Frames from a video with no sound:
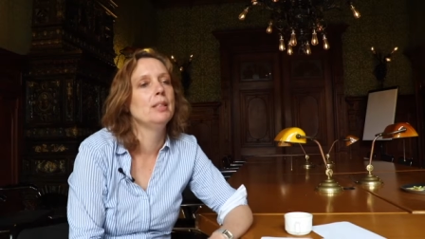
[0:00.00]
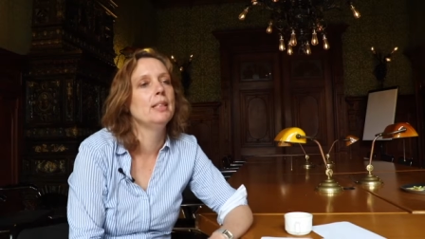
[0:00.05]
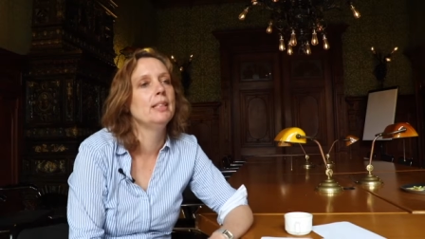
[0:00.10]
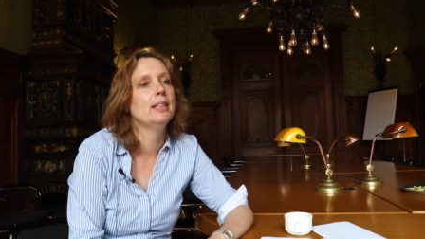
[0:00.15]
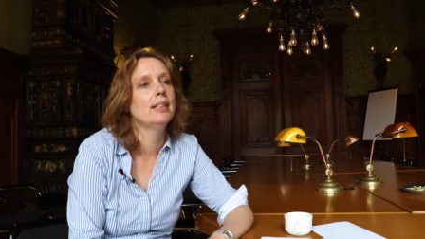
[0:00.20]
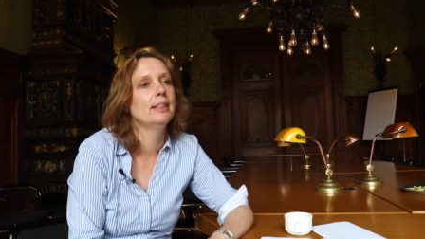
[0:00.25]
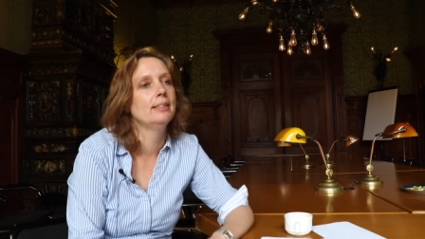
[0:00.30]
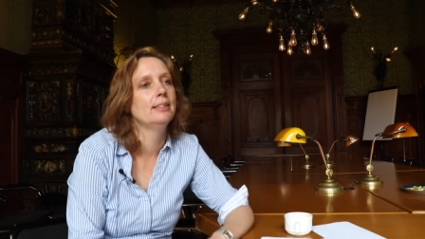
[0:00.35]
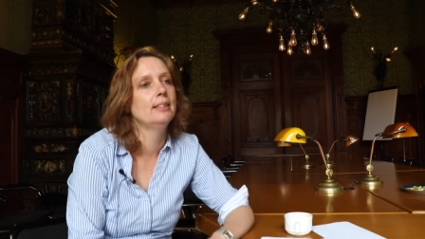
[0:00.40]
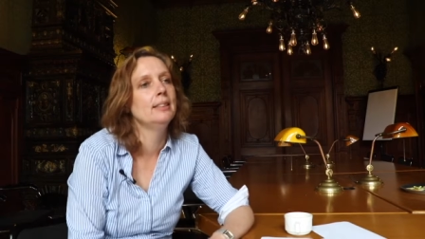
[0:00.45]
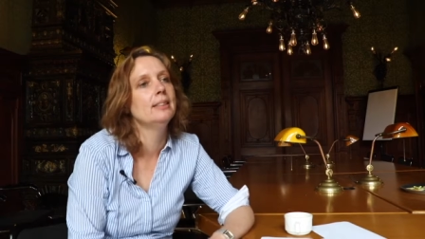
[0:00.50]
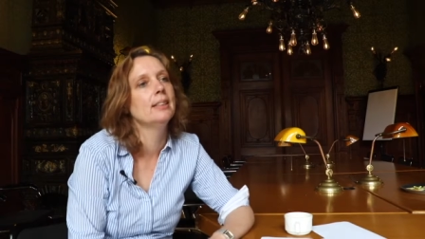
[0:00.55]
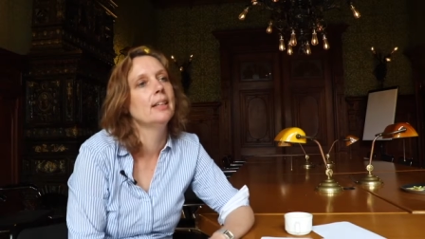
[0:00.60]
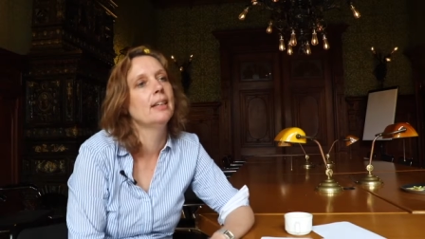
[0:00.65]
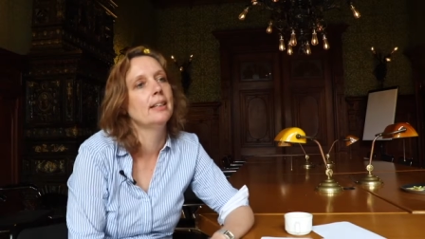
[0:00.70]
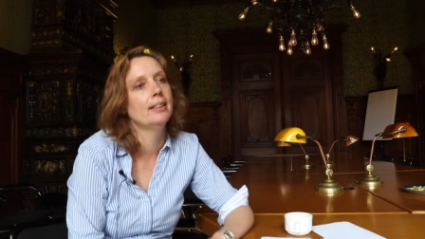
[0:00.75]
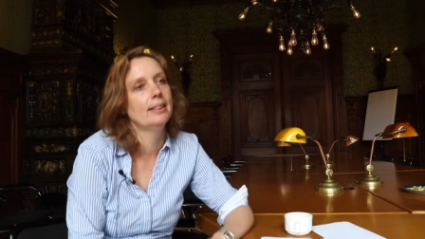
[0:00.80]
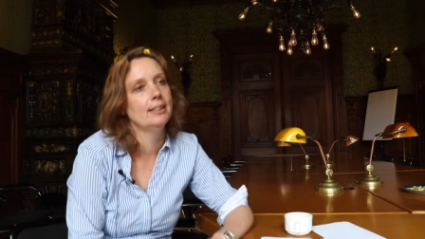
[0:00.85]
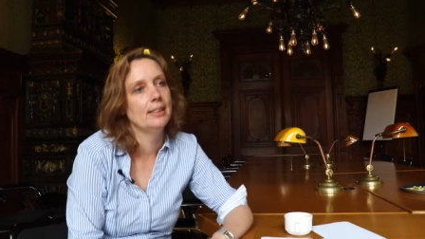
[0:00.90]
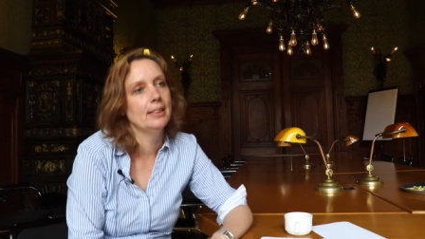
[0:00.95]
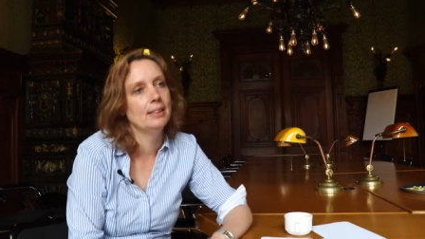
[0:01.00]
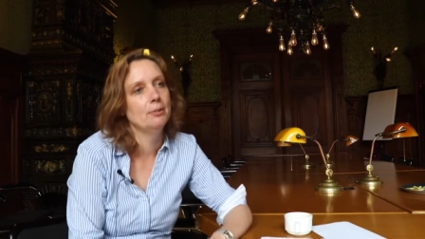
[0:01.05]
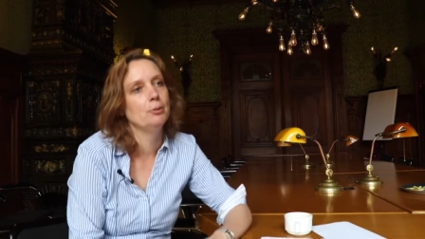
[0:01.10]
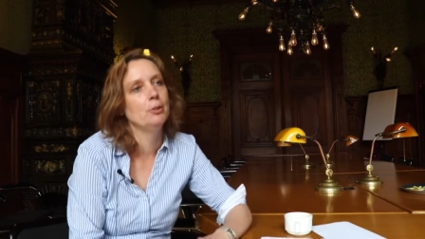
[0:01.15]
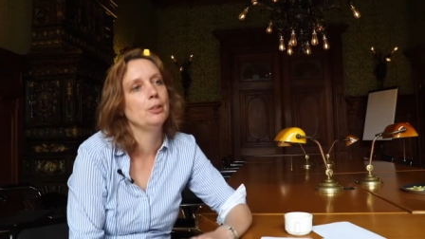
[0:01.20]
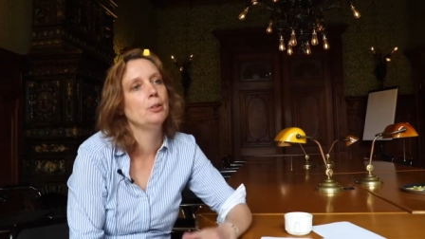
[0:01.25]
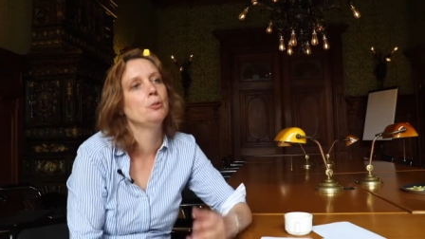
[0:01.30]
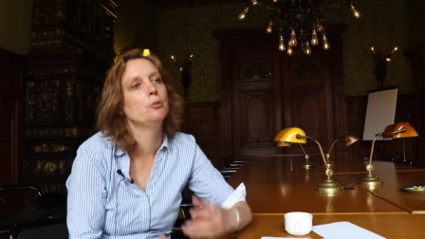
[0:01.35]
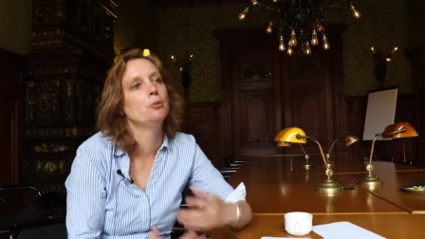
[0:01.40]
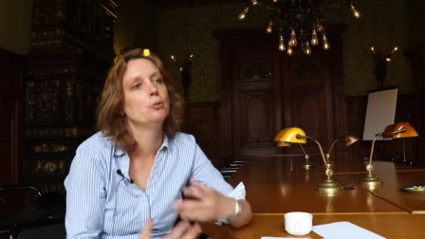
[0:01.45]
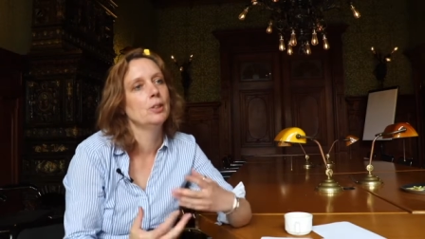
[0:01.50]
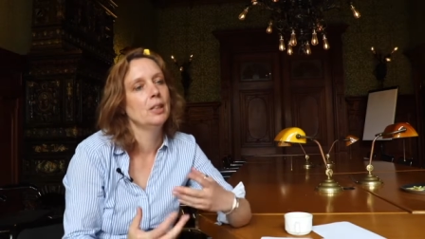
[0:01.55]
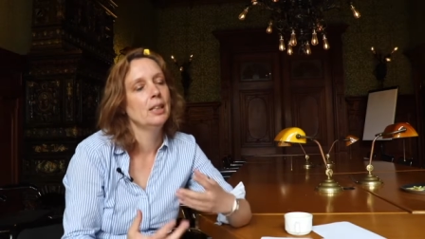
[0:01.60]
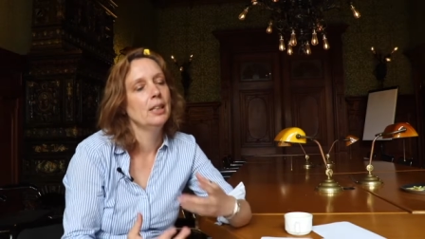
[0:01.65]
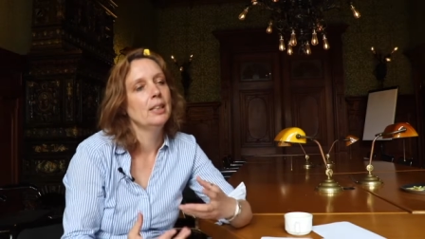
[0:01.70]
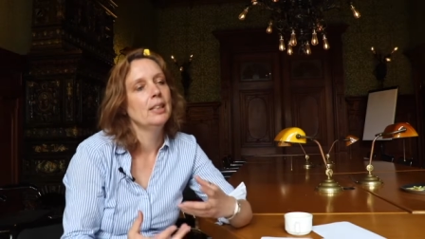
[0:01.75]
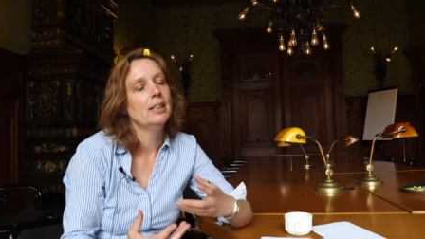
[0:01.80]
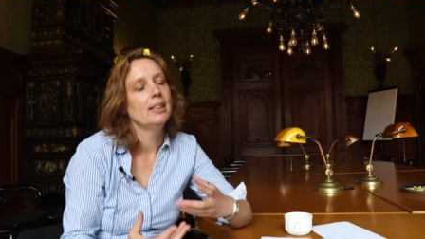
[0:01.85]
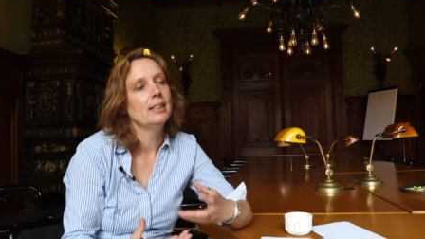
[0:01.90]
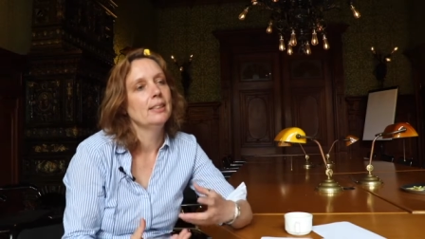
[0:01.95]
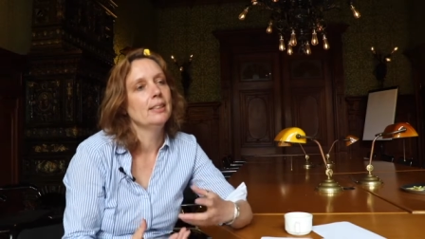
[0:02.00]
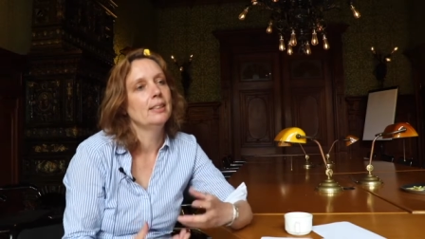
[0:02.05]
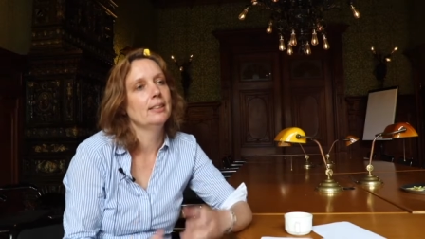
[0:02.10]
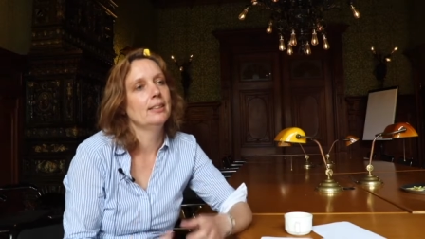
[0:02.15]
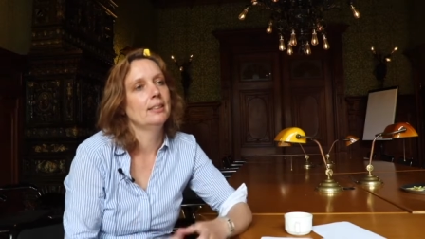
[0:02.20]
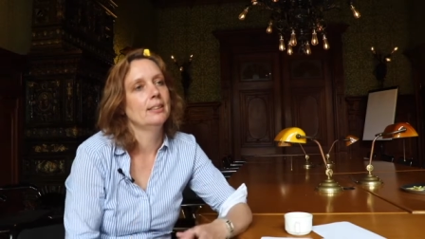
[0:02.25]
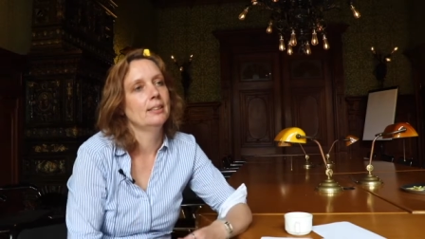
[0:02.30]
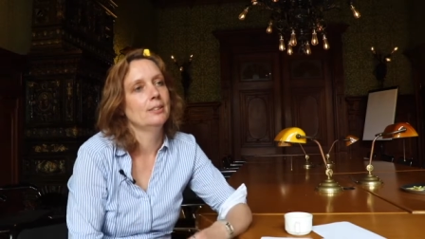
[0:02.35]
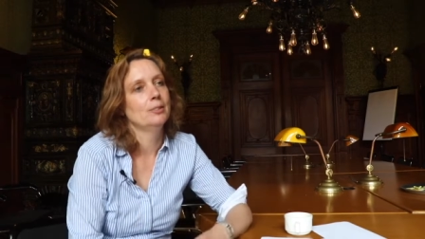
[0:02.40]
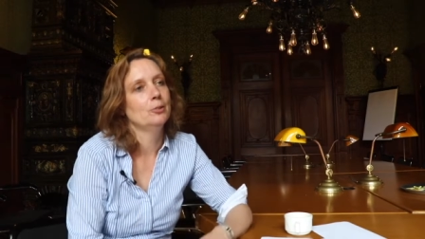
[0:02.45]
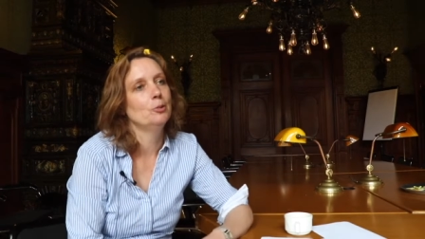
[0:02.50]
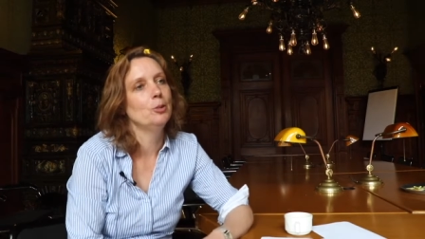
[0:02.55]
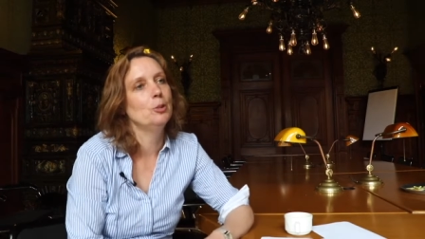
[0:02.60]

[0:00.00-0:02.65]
media and design, and we've uh,